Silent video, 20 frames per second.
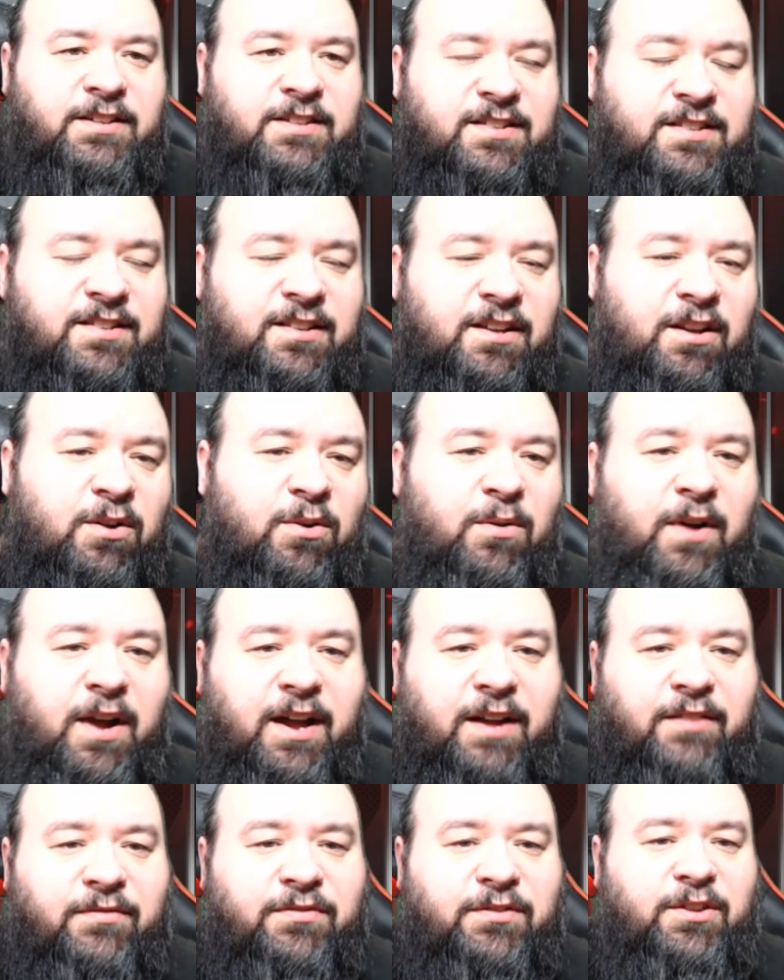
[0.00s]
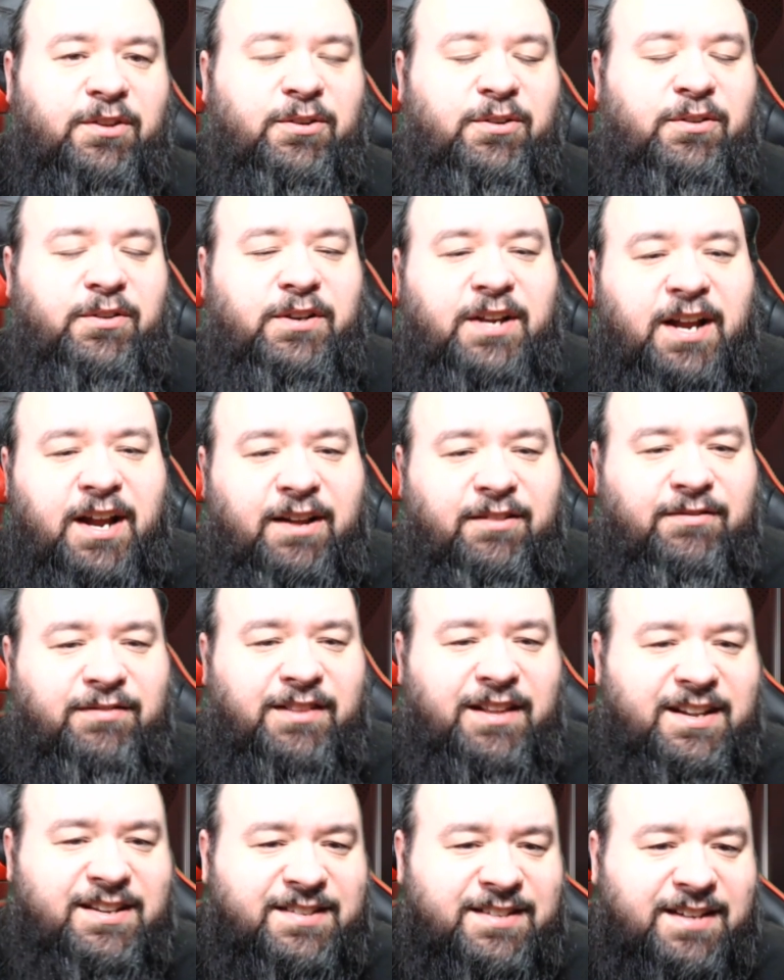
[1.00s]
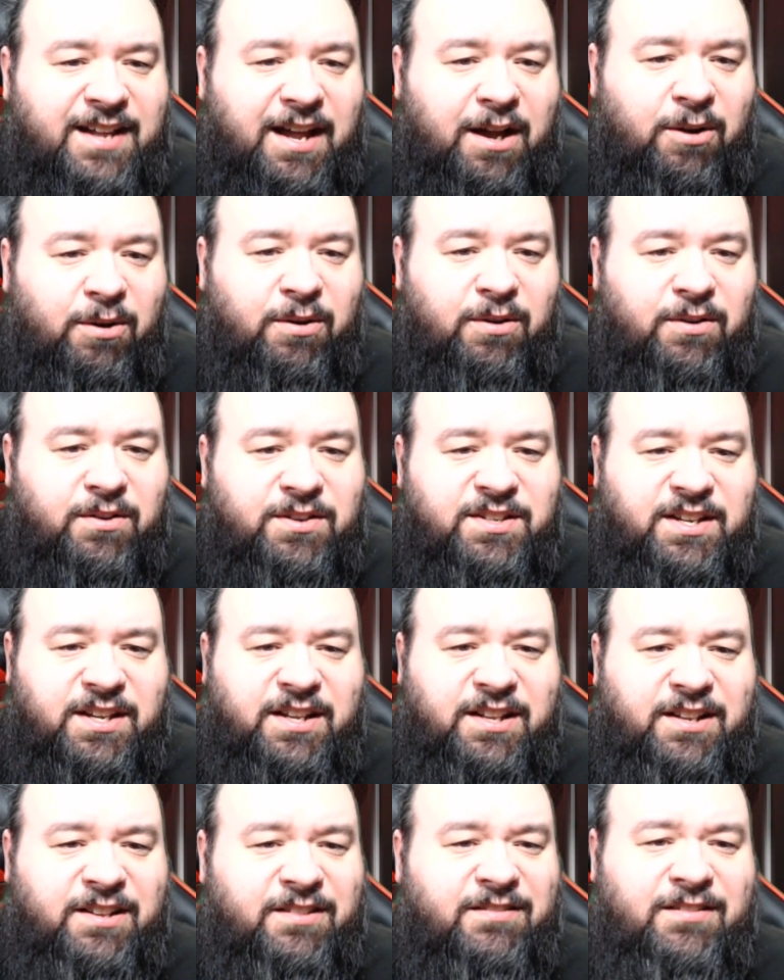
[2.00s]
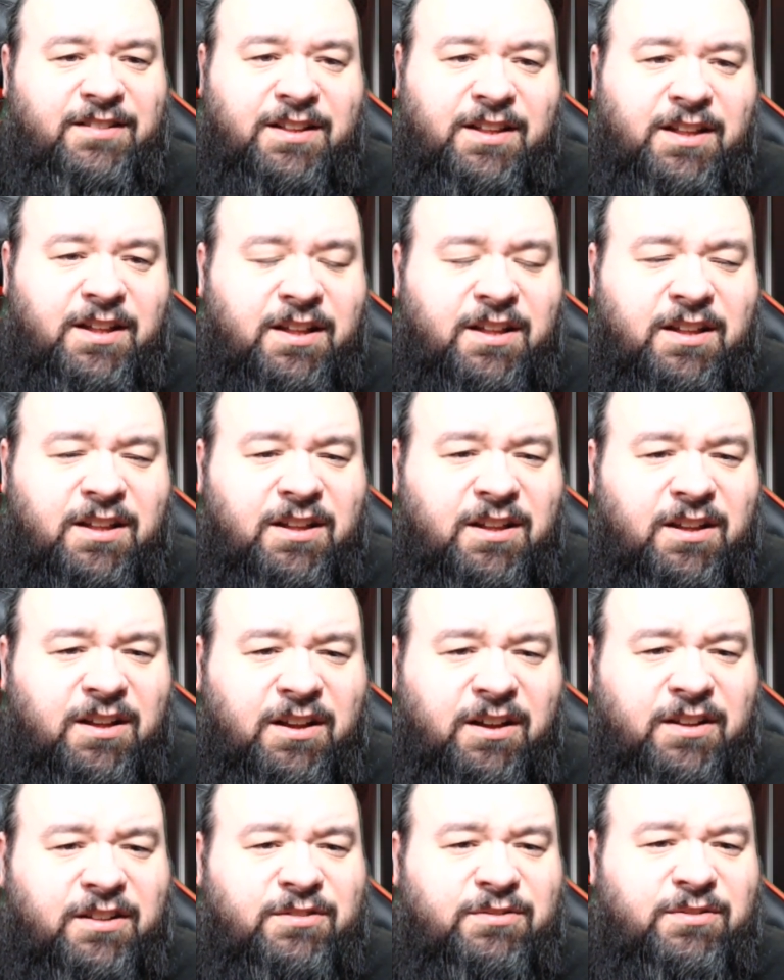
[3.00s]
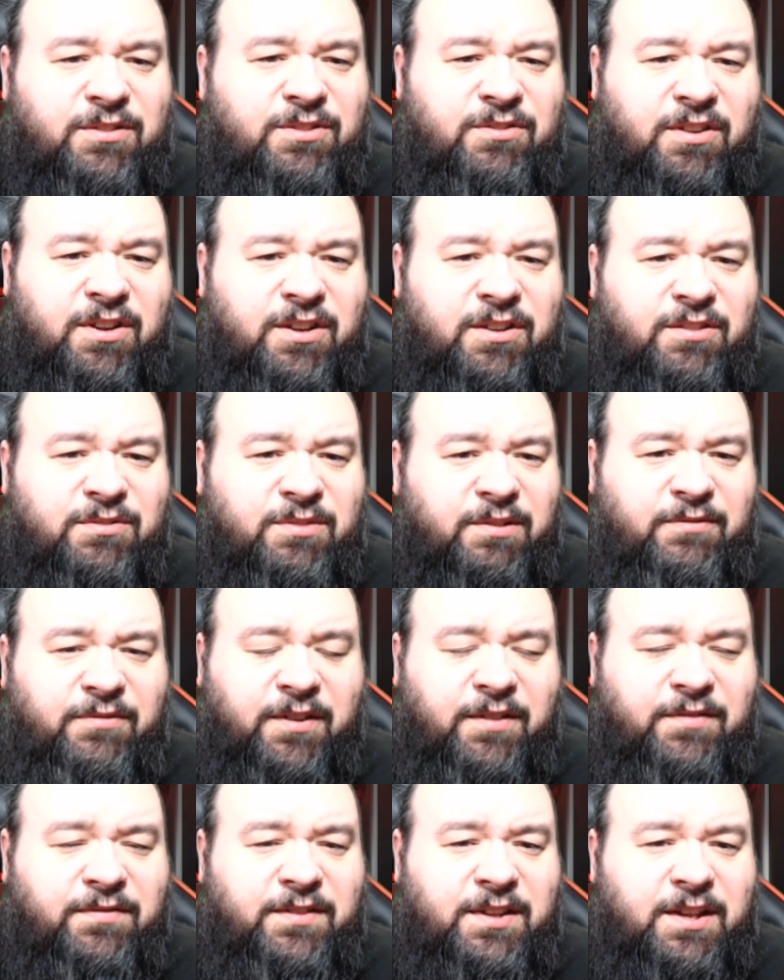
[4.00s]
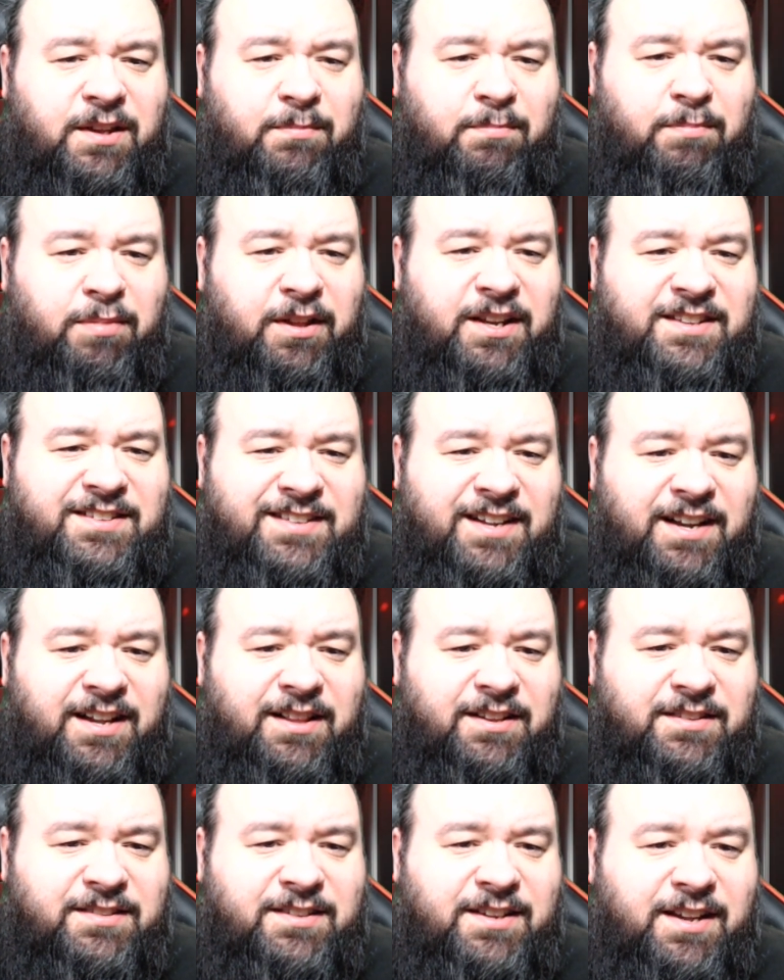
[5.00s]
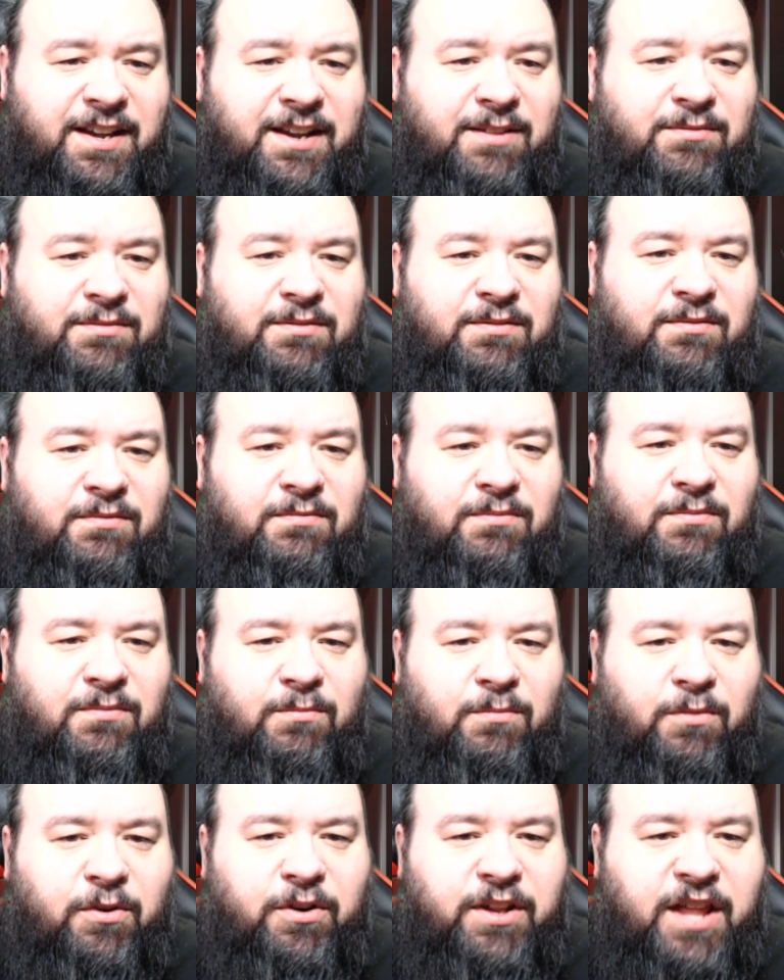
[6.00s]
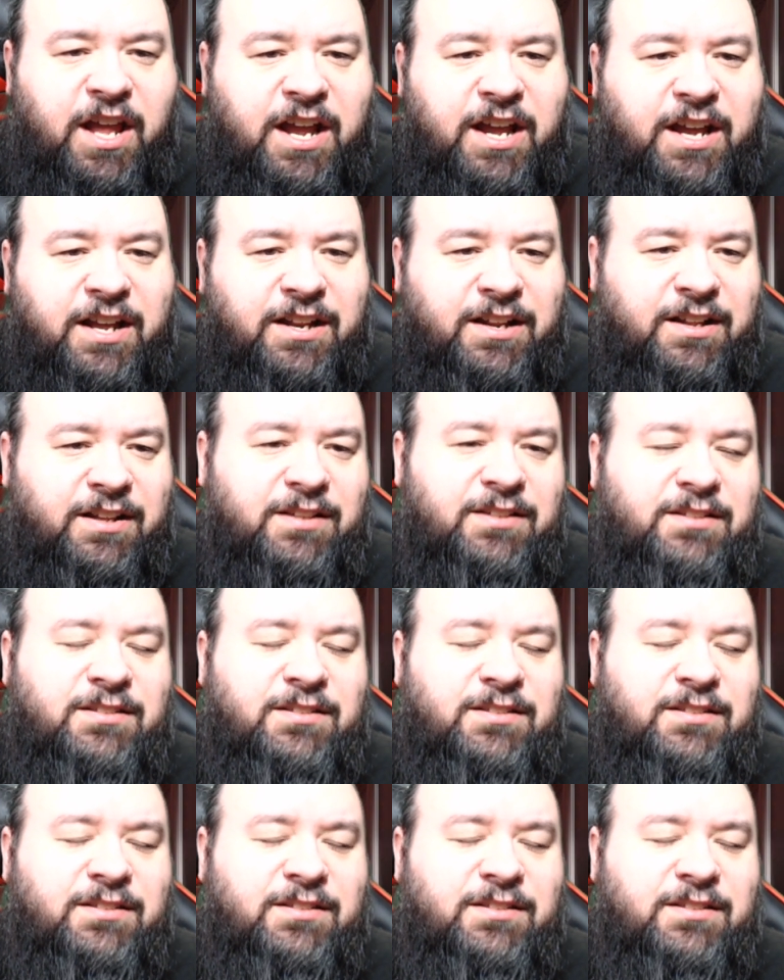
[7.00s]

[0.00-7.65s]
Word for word: so after countless hours and one hundred to one hundred fifty blitz, I lost count, we're done.